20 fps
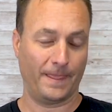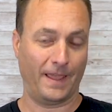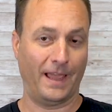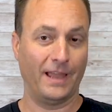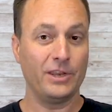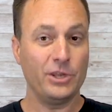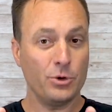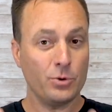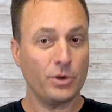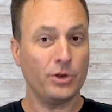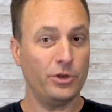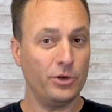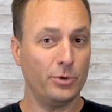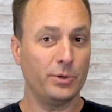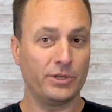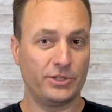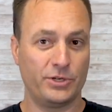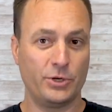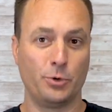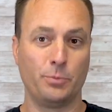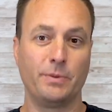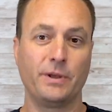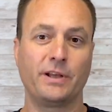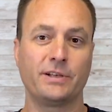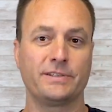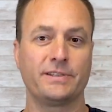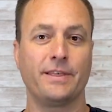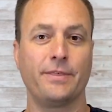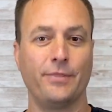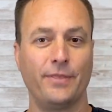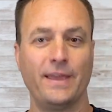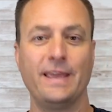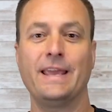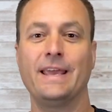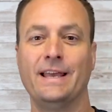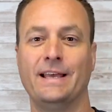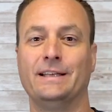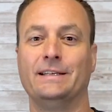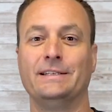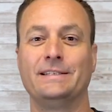And you can do it too, because the thing
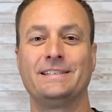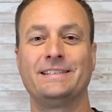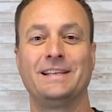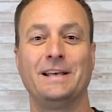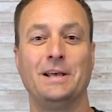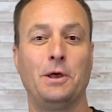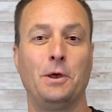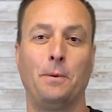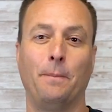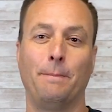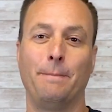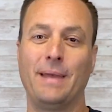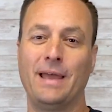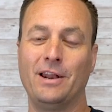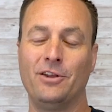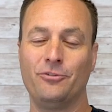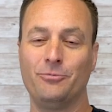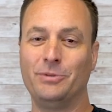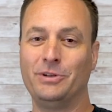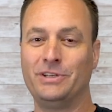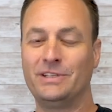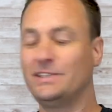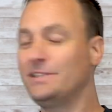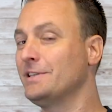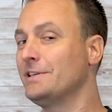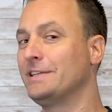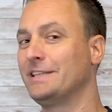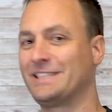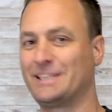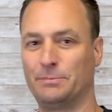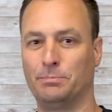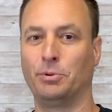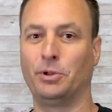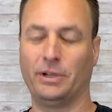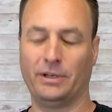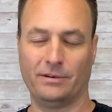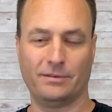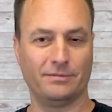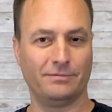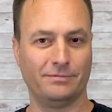is, management is a
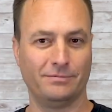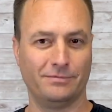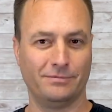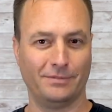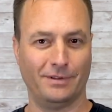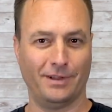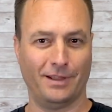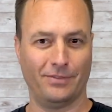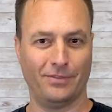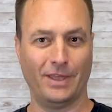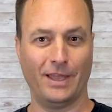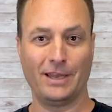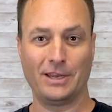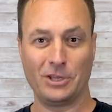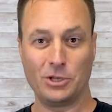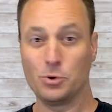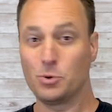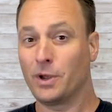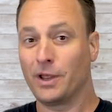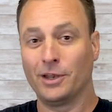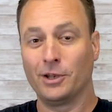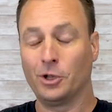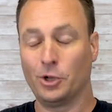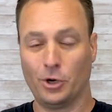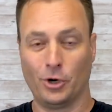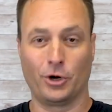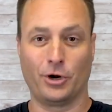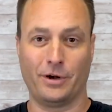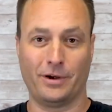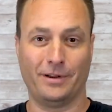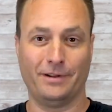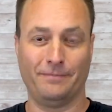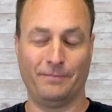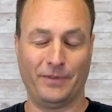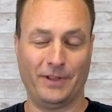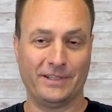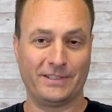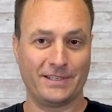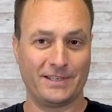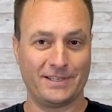discipline that you can learn.
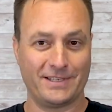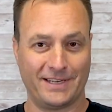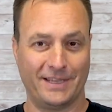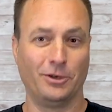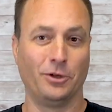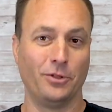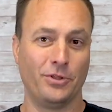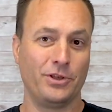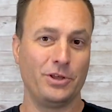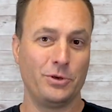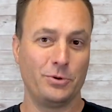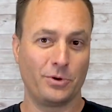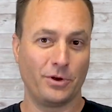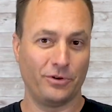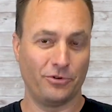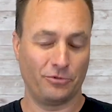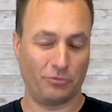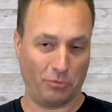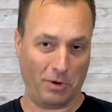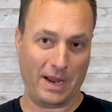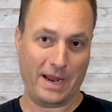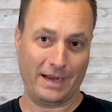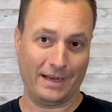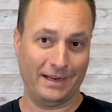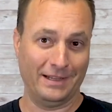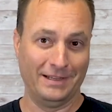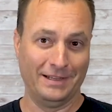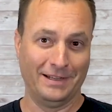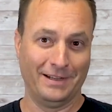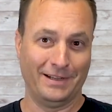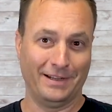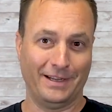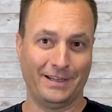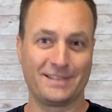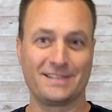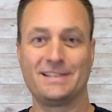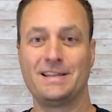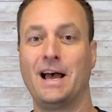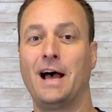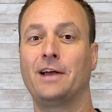It's a skill that you can train.
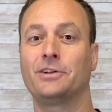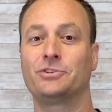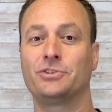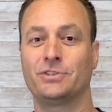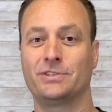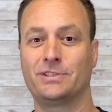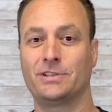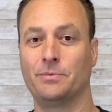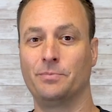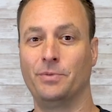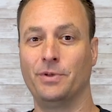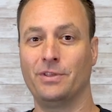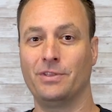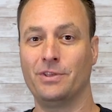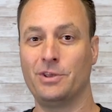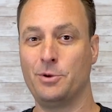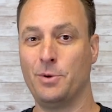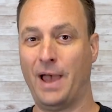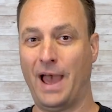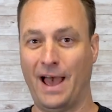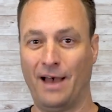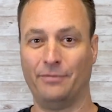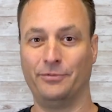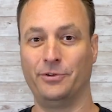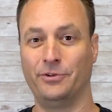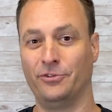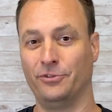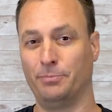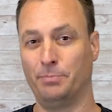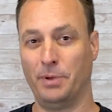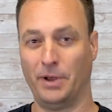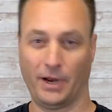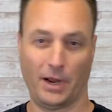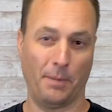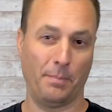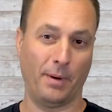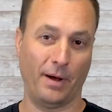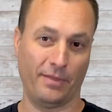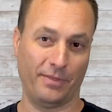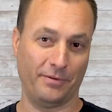It's not just something that you have to just pick
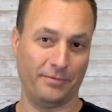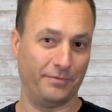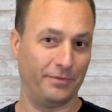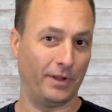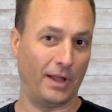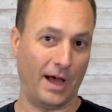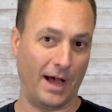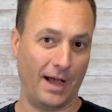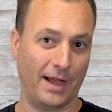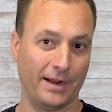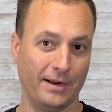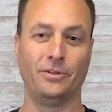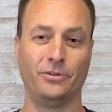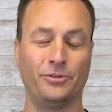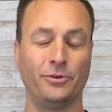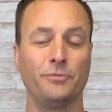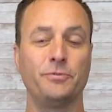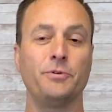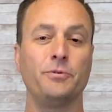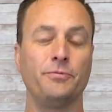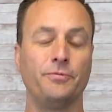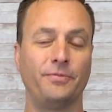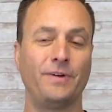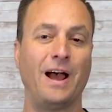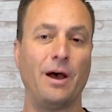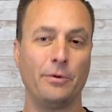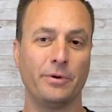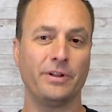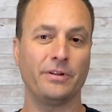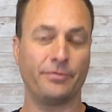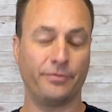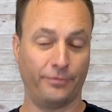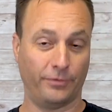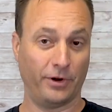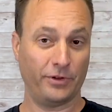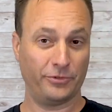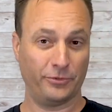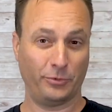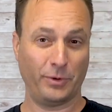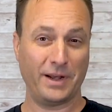up on the fly. So if you found it
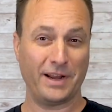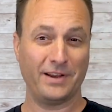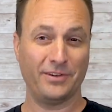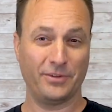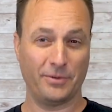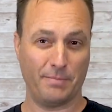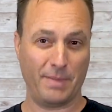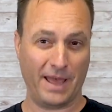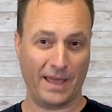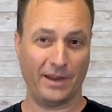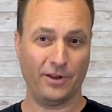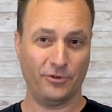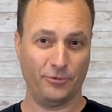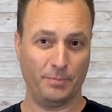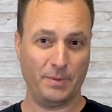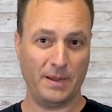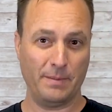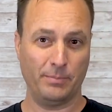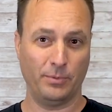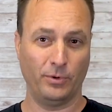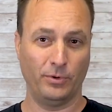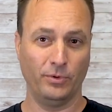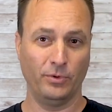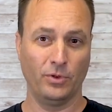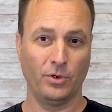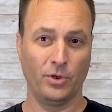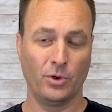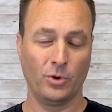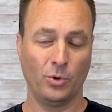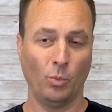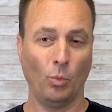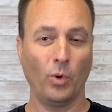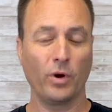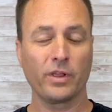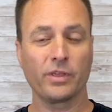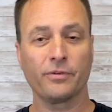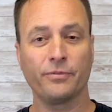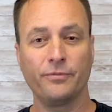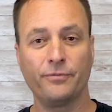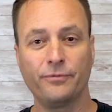frustrating to manage people, one
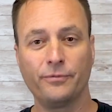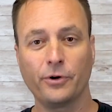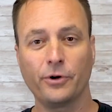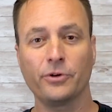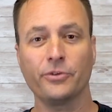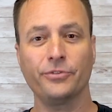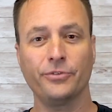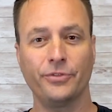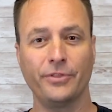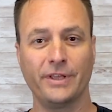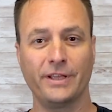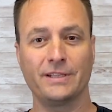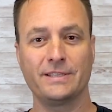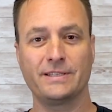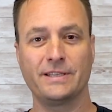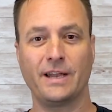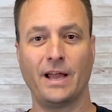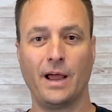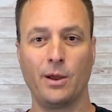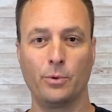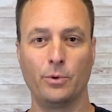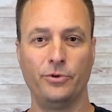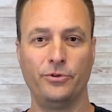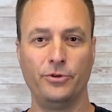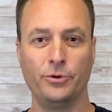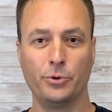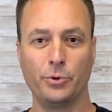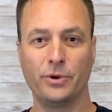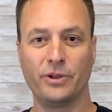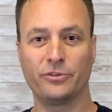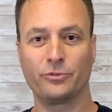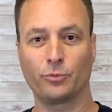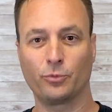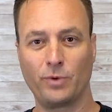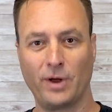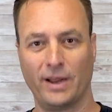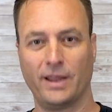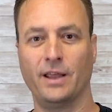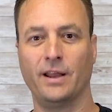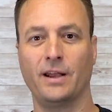of the first things that I would do is
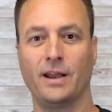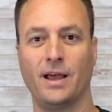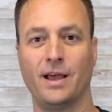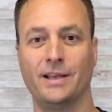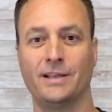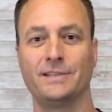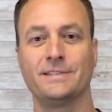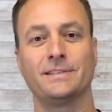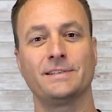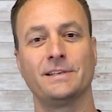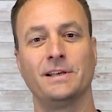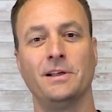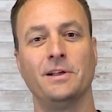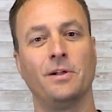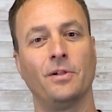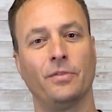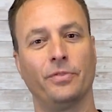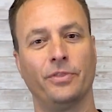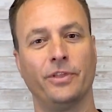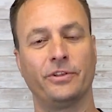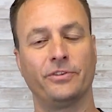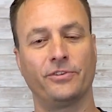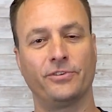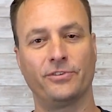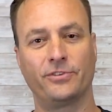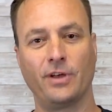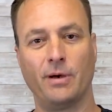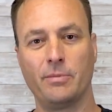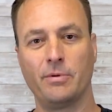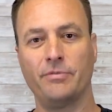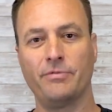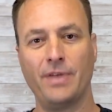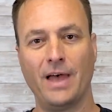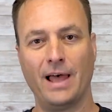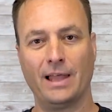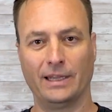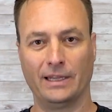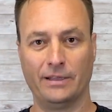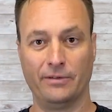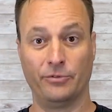recognize that some of
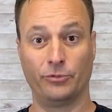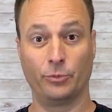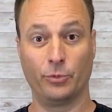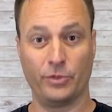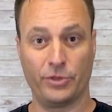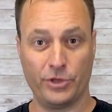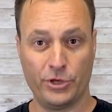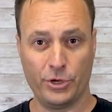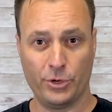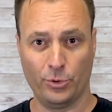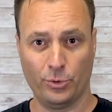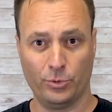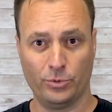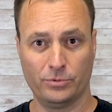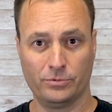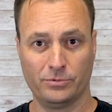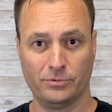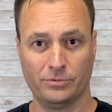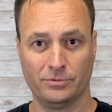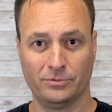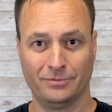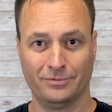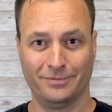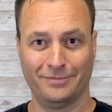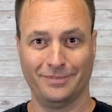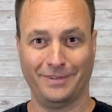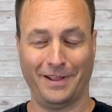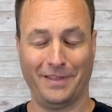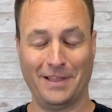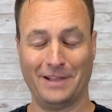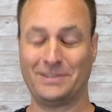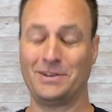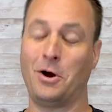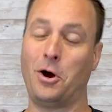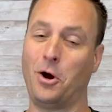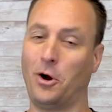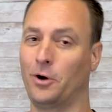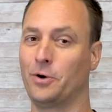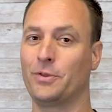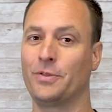that lives with you. And that's a
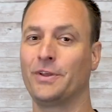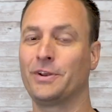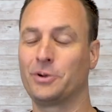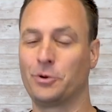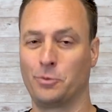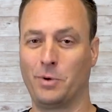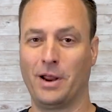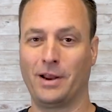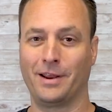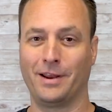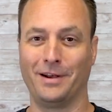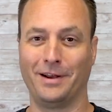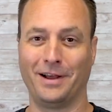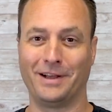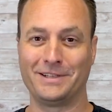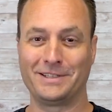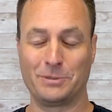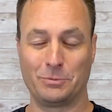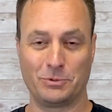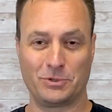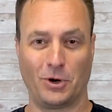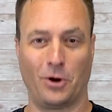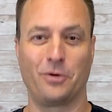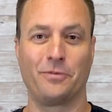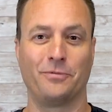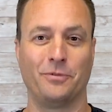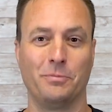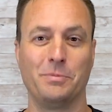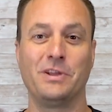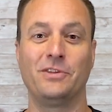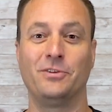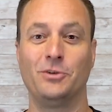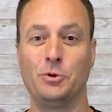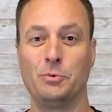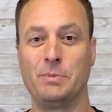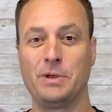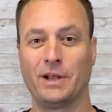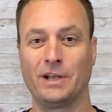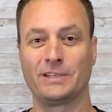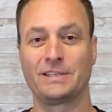hard thing to recognize. It was hard for me too,
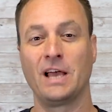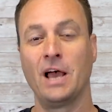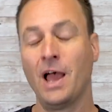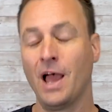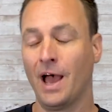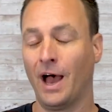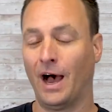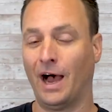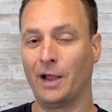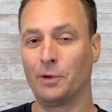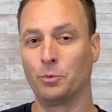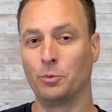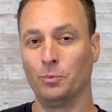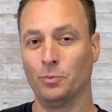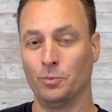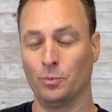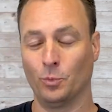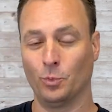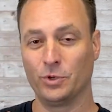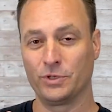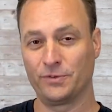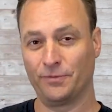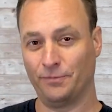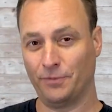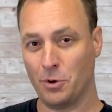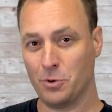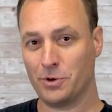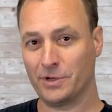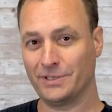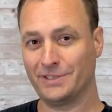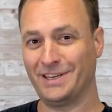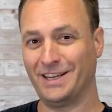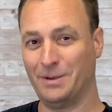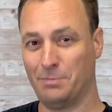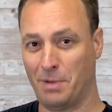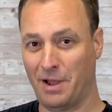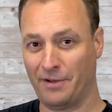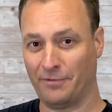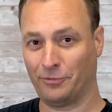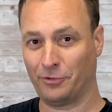because I was focused in
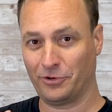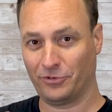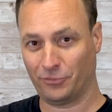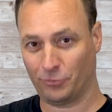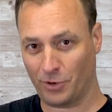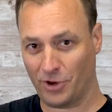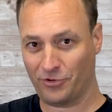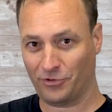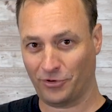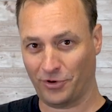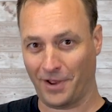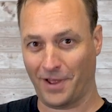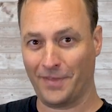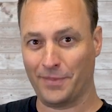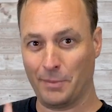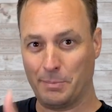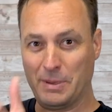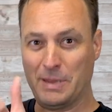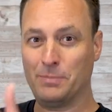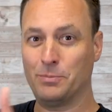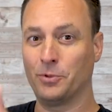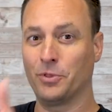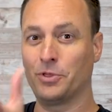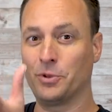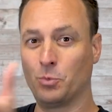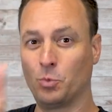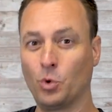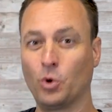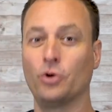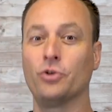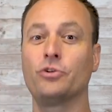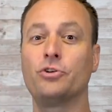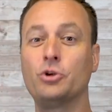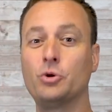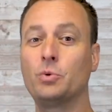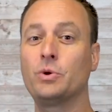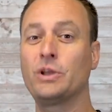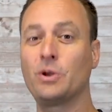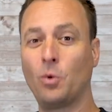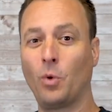my frustration on the people that weren't
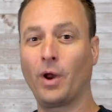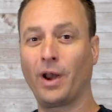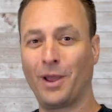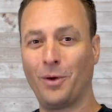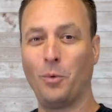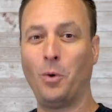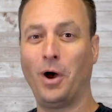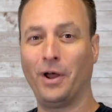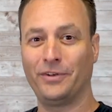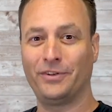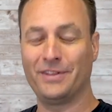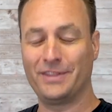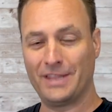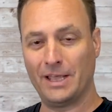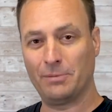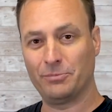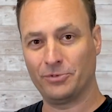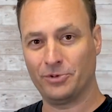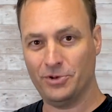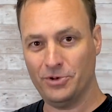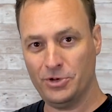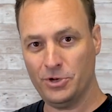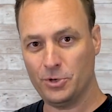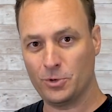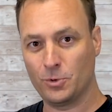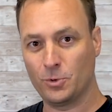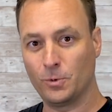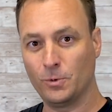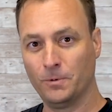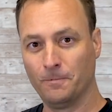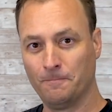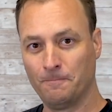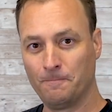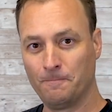doing what I wanted them to do.